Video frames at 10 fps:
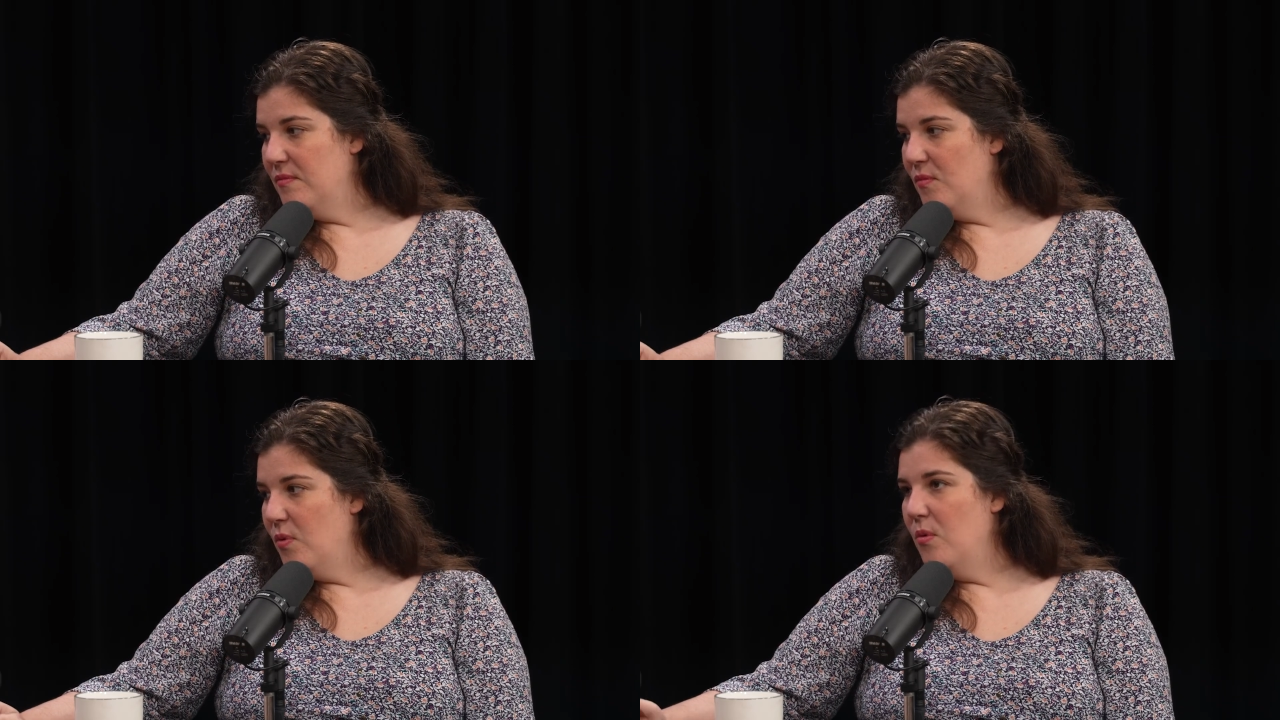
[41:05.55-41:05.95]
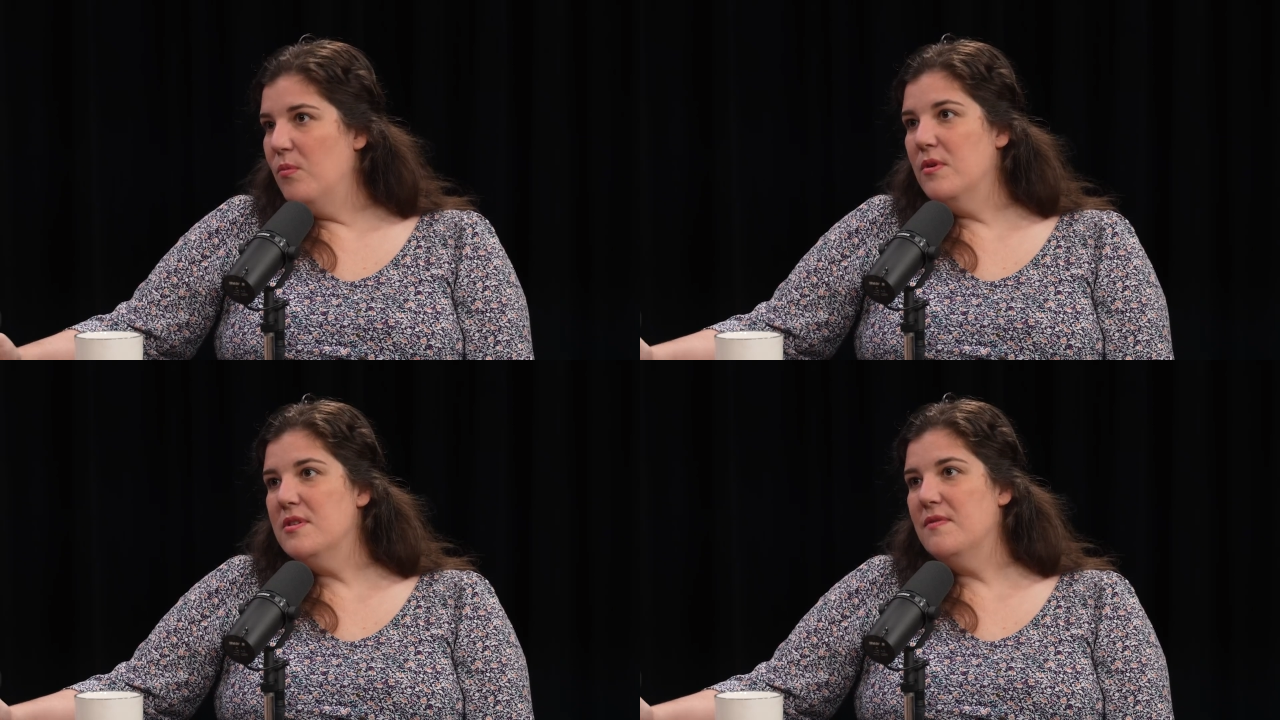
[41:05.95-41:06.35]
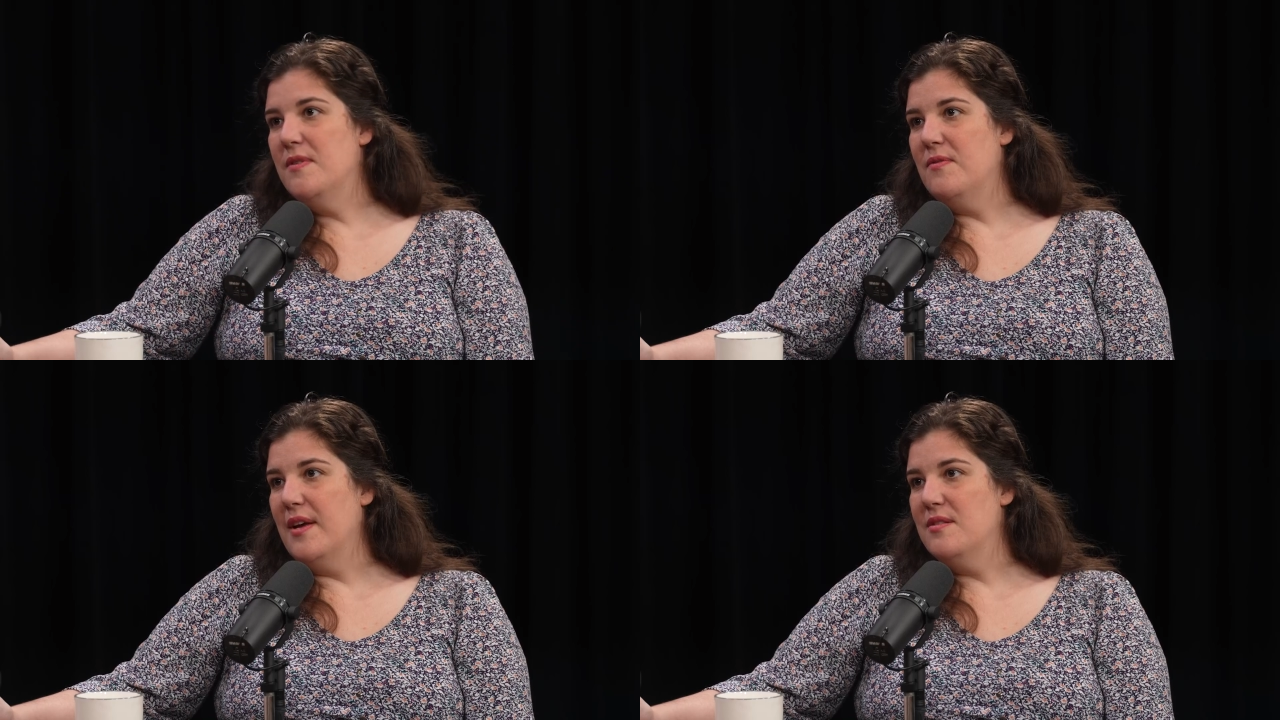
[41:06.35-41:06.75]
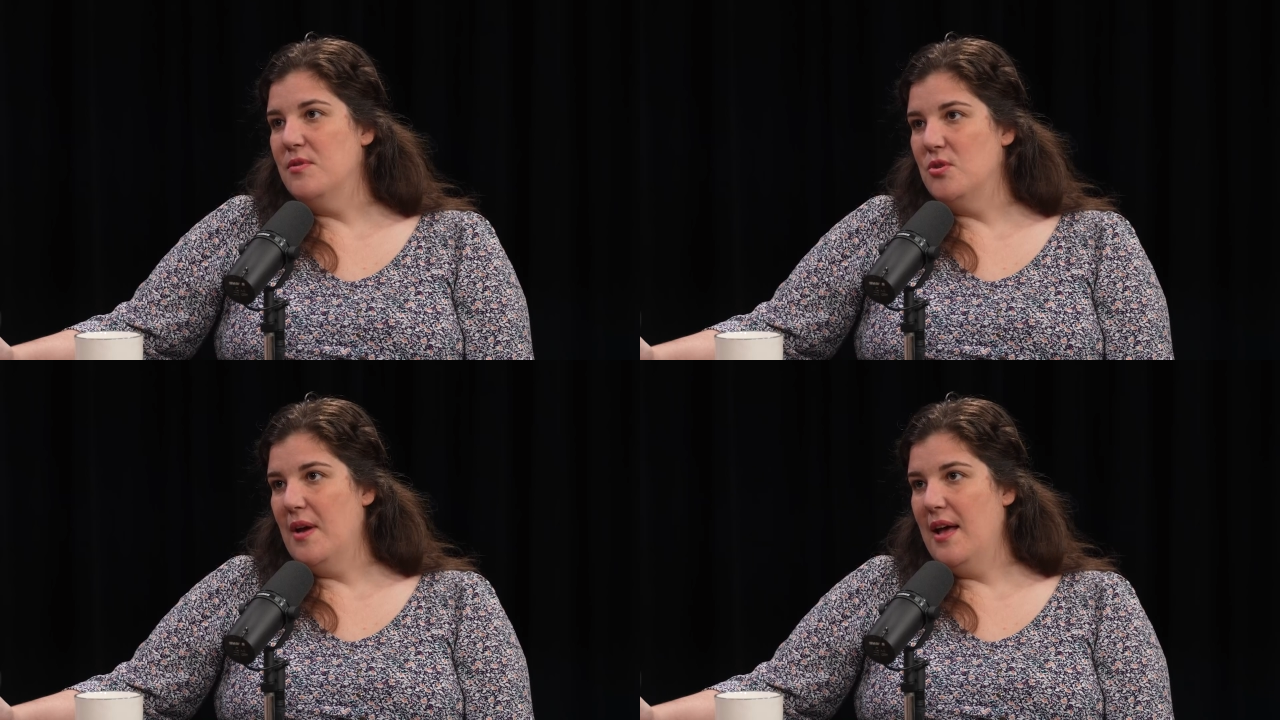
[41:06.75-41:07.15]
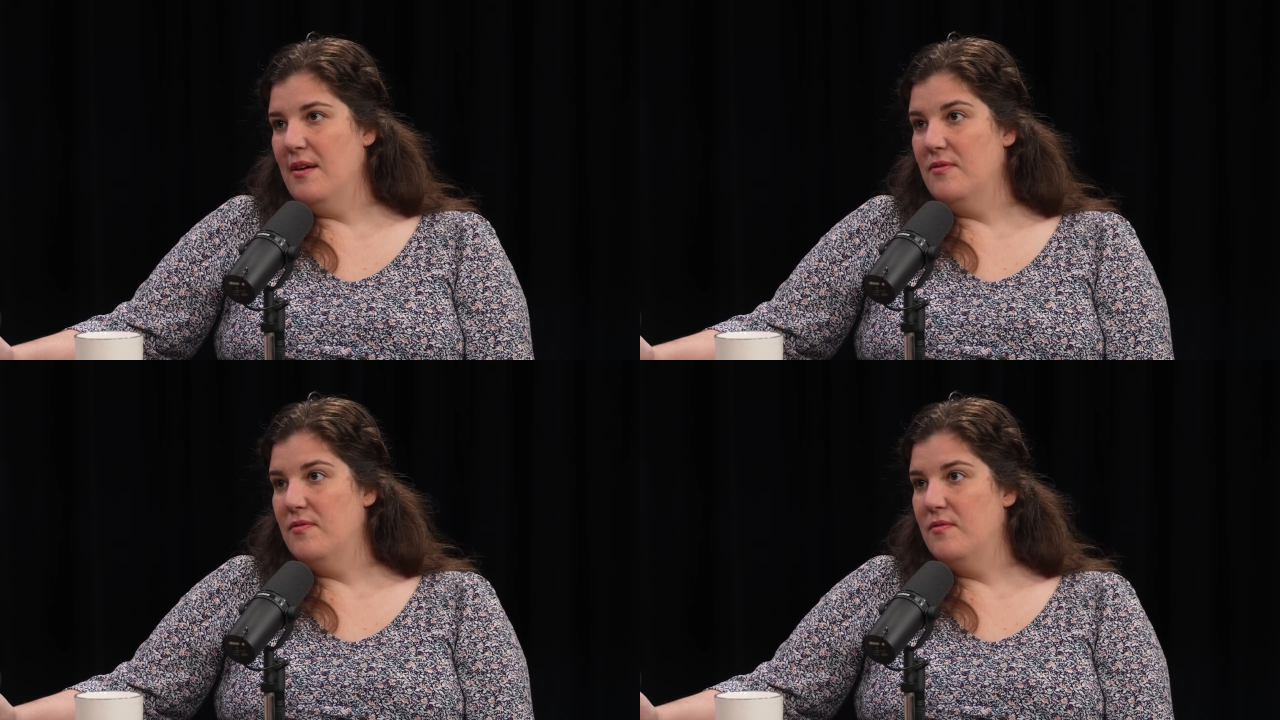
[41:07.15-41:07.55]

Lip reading: what words of advice would you have?